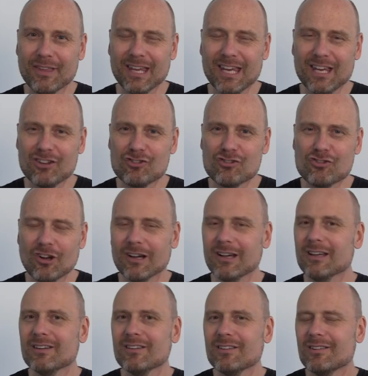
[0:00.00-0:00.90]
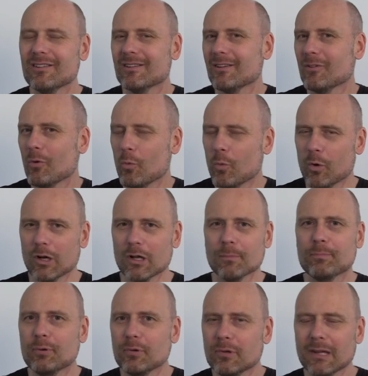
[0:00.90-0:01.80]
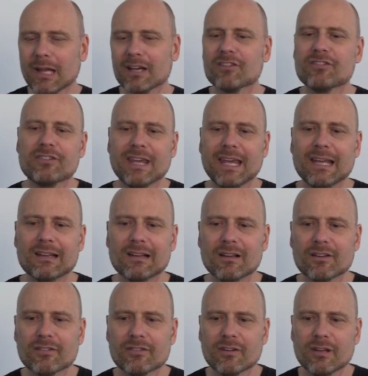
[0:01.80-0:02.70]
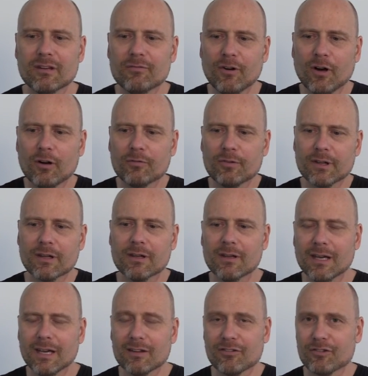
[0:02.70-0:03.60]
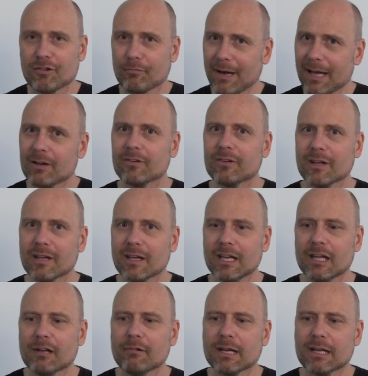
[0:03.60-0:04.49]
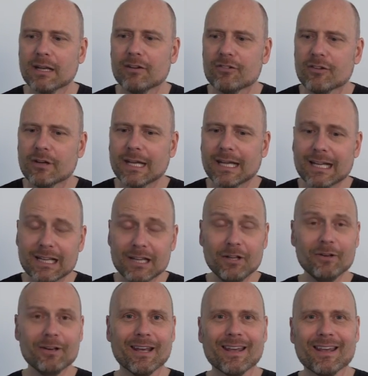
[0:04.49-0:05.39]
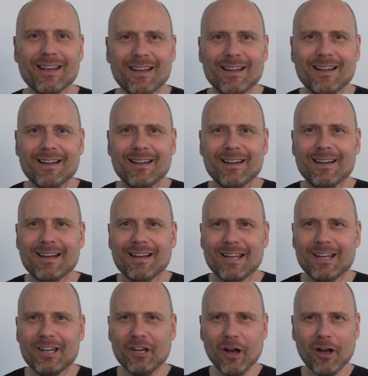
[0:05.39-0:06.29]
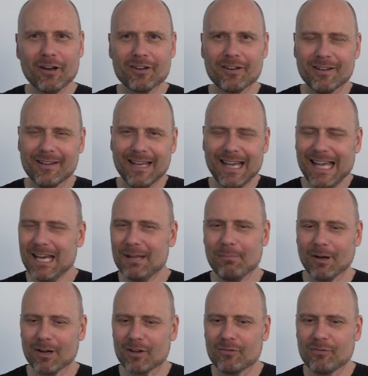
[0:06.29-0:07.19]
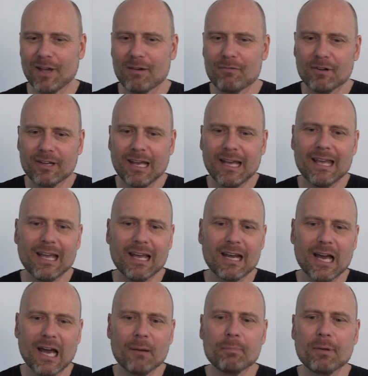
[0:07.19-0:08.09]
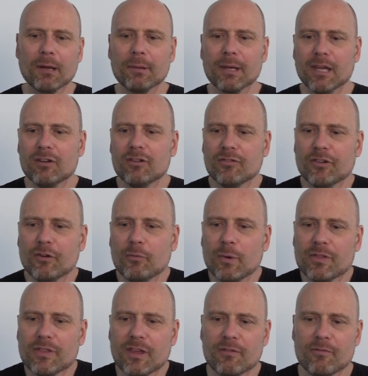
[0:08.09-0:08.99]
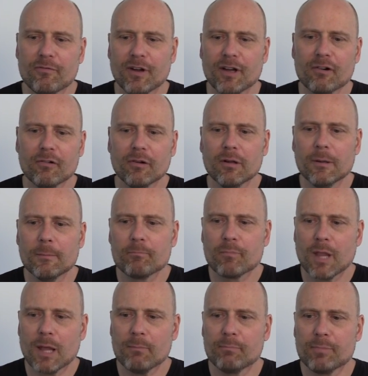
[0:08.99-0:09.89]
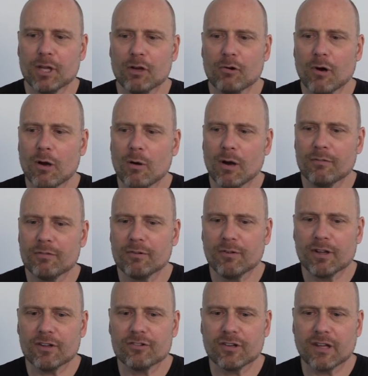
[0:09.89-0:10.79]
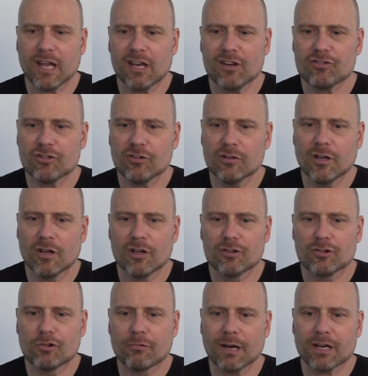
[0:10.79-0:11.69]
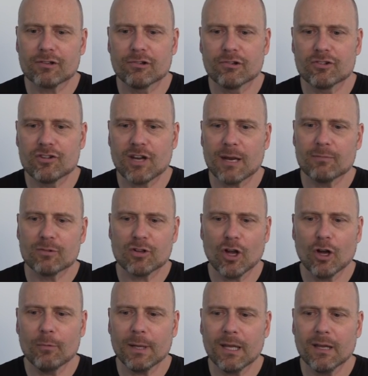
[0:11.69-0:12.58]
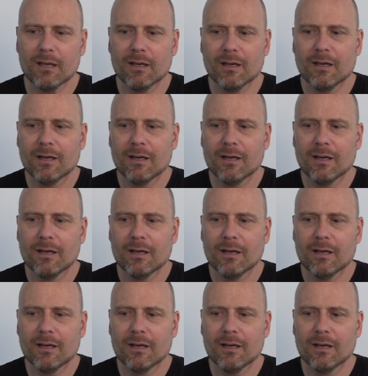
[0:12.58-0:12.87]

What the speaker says: the giant whirlpool-like scandals involving and surrounding Hillary Clinton, including not anybody's favorite day, an upcoming interview with the Federal Bureau of Investigation Director James Comey,